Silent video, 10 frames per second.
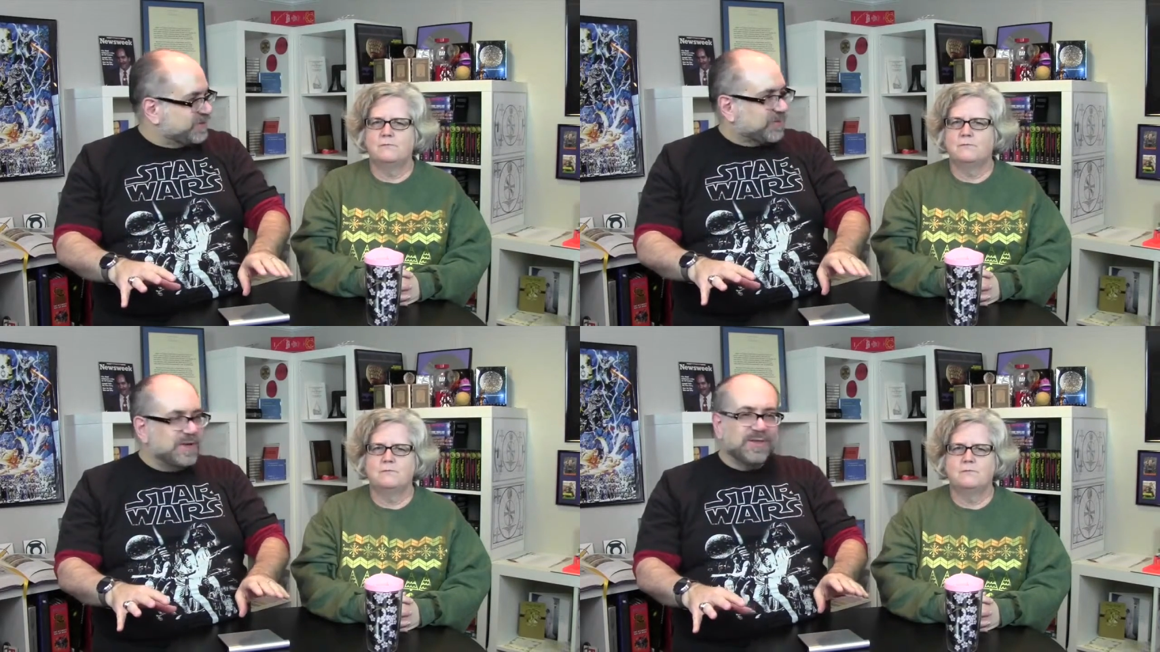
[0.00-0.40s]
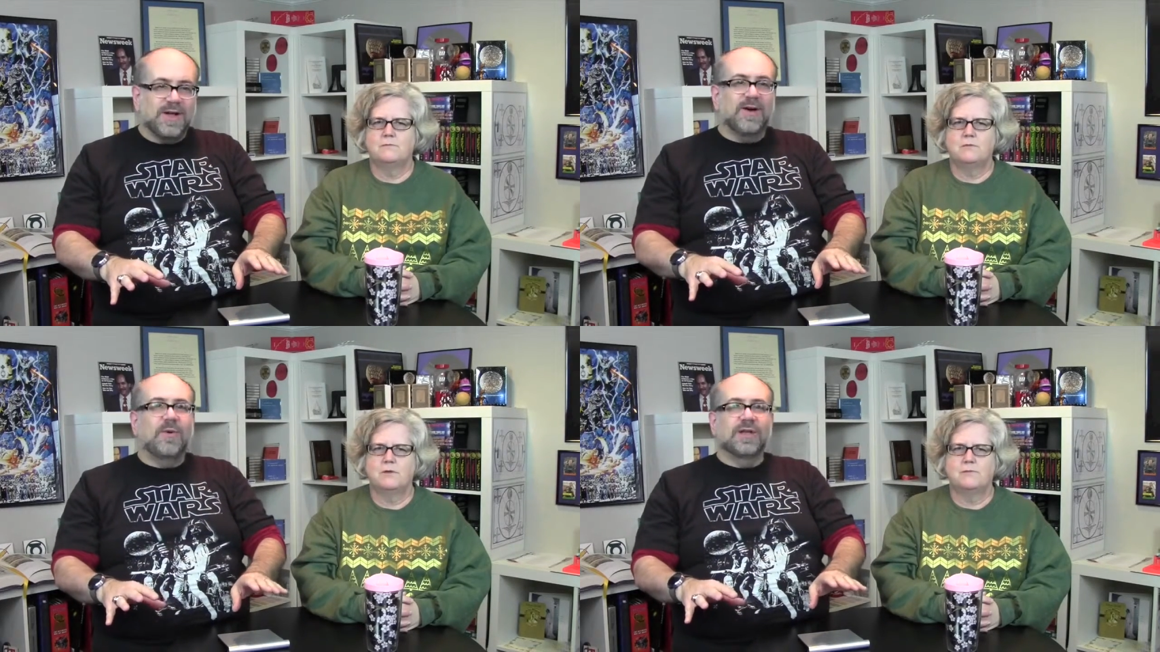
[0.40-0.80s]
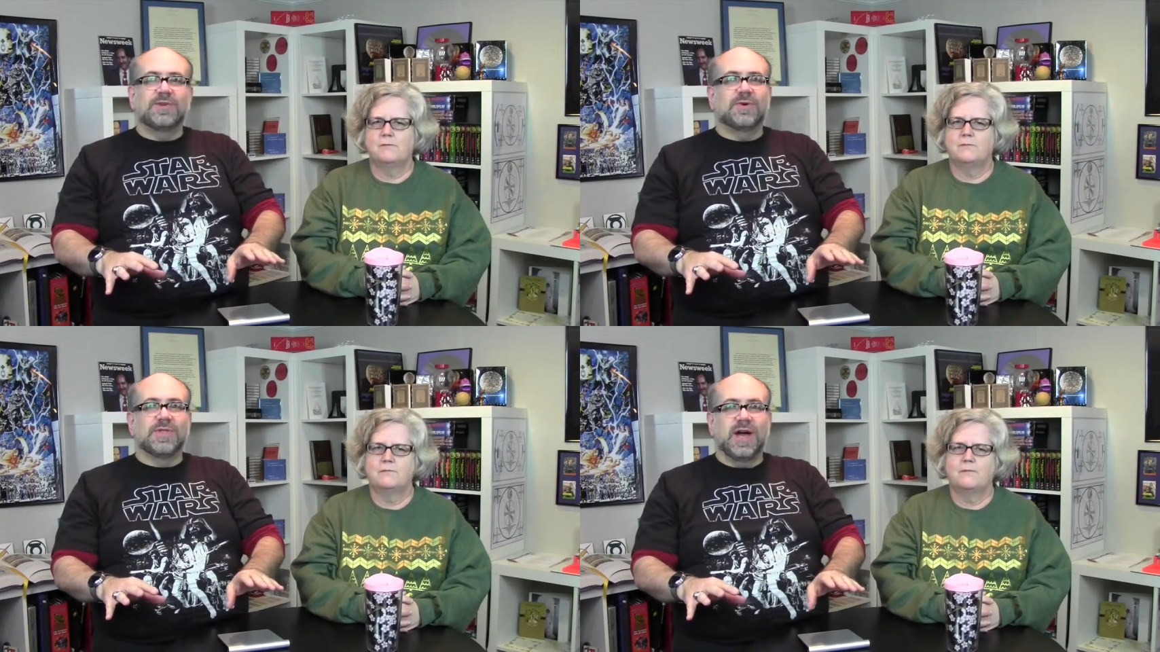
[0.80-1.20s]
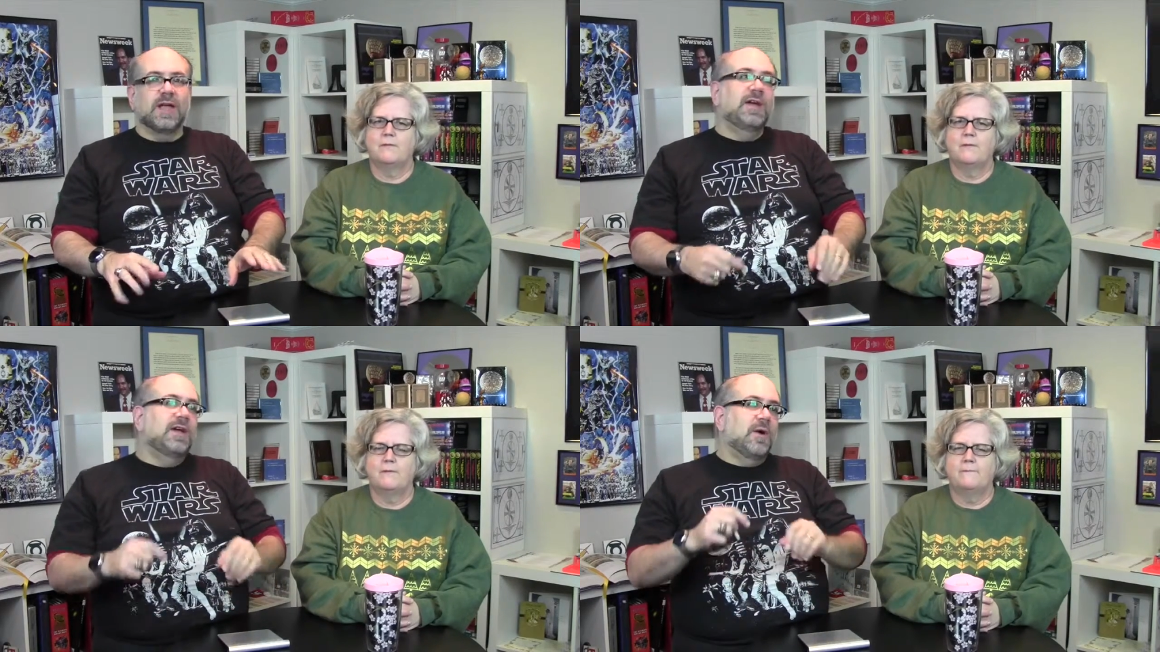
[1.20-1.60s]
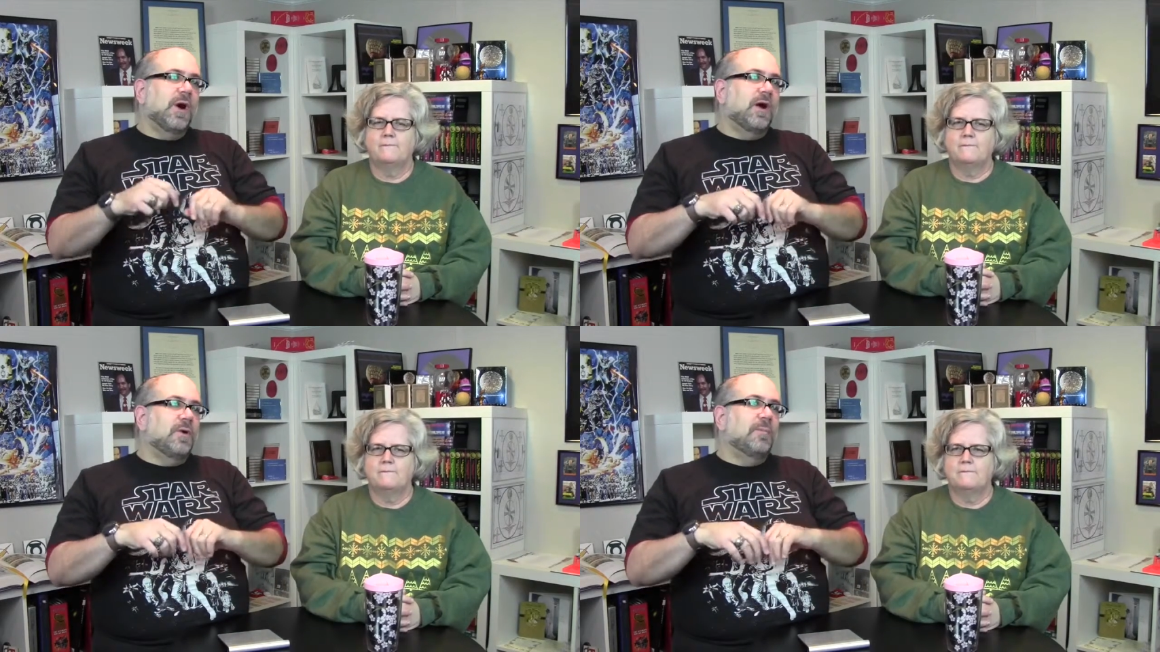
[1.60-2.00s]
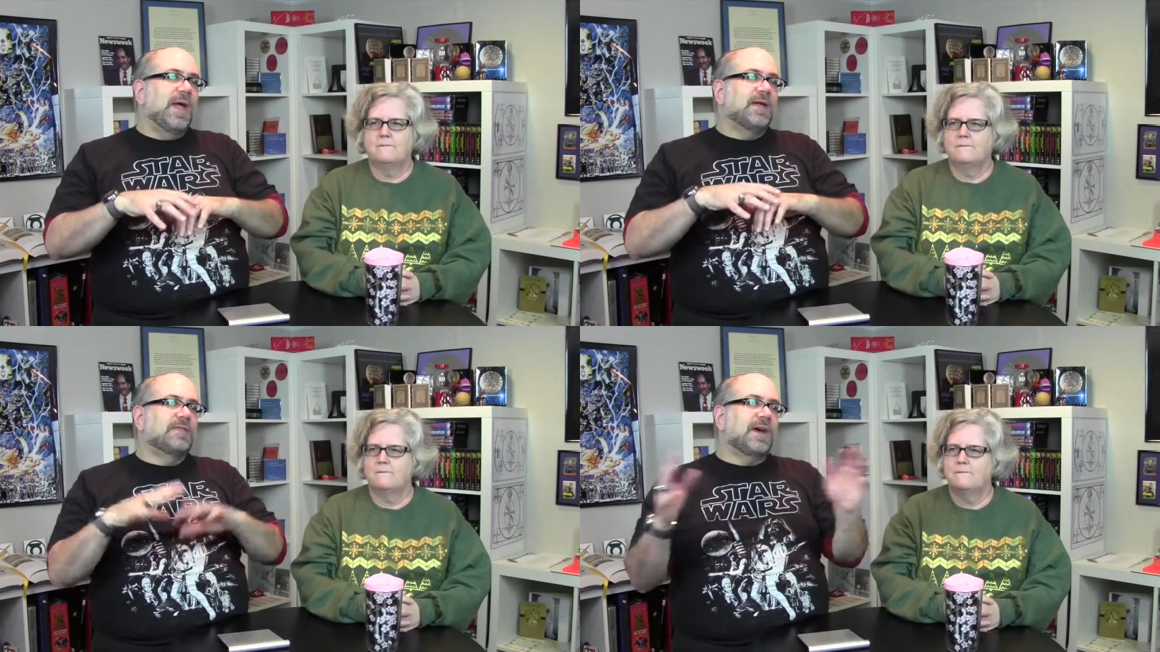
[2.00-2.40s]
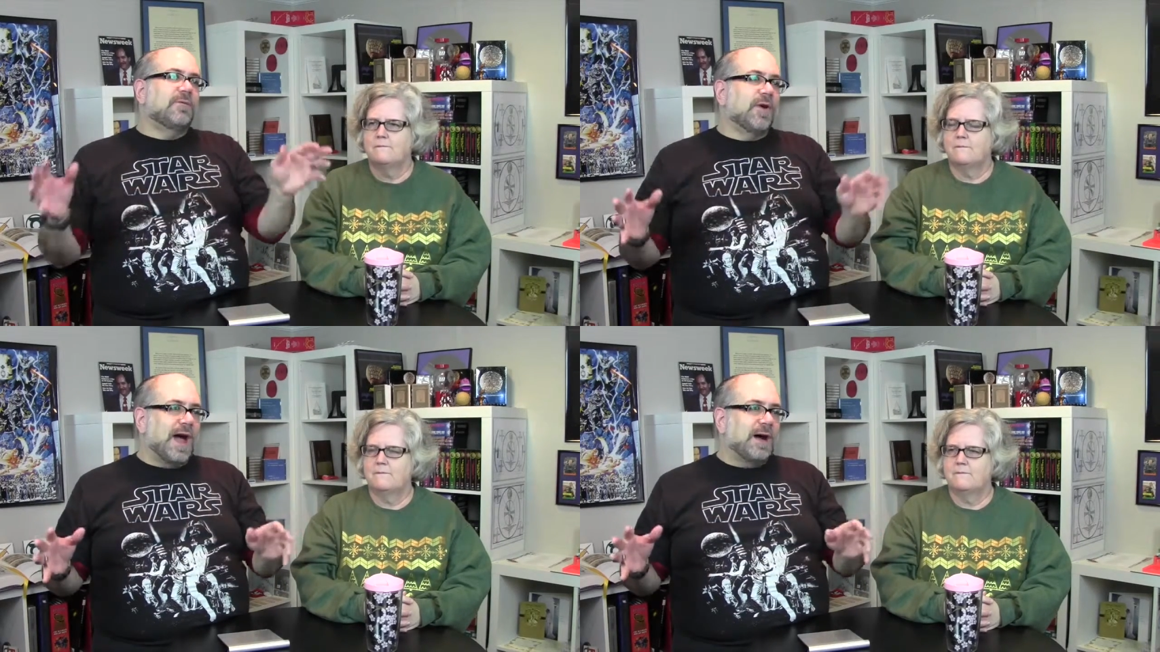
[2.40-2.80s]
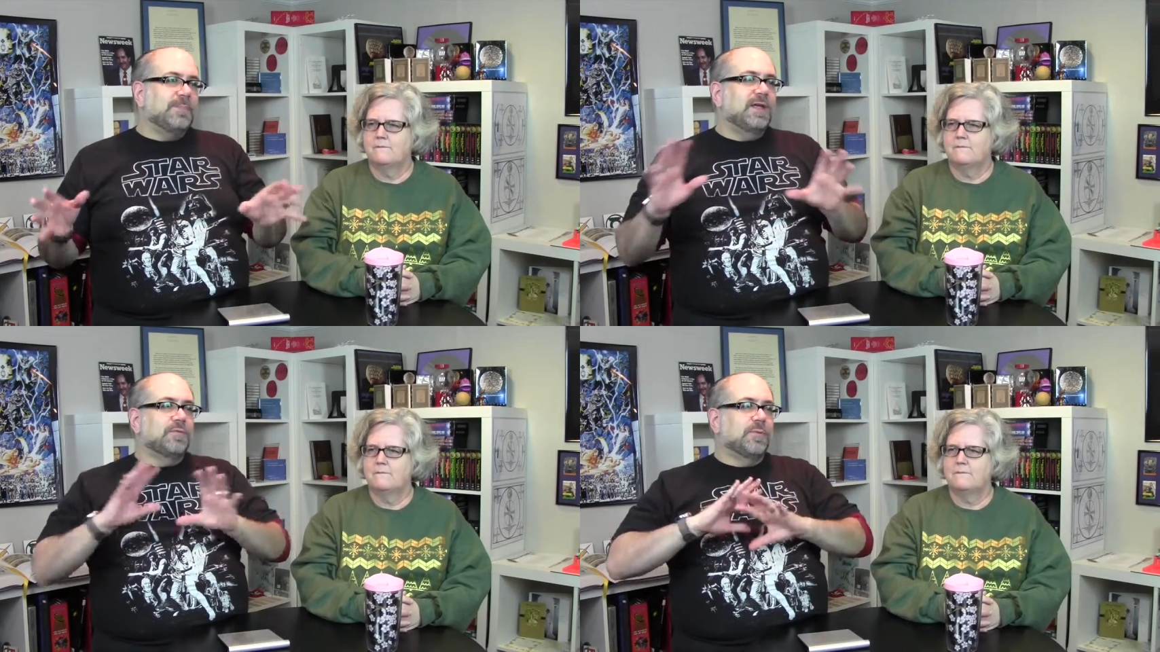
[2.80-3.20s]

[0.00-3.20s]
Speaker 1: screens all at once. It was like, well, we'll make several copies,